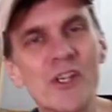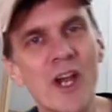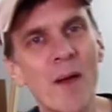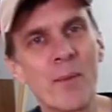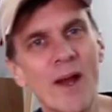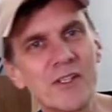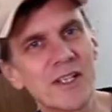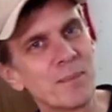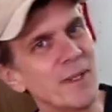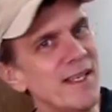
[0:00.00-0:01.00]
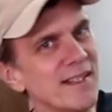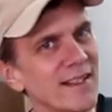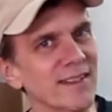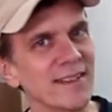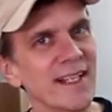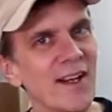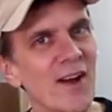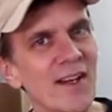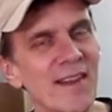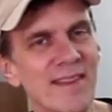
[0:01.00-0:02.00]
shop projects, please click
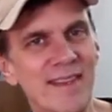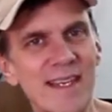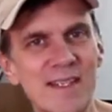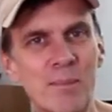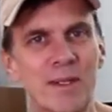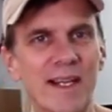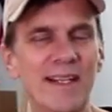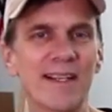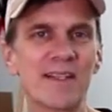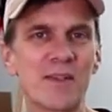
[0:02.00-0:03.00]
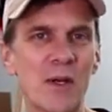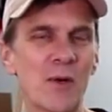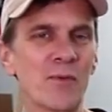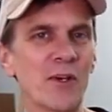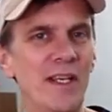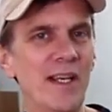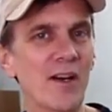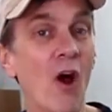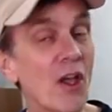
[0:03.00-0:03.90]
on this playlist over here.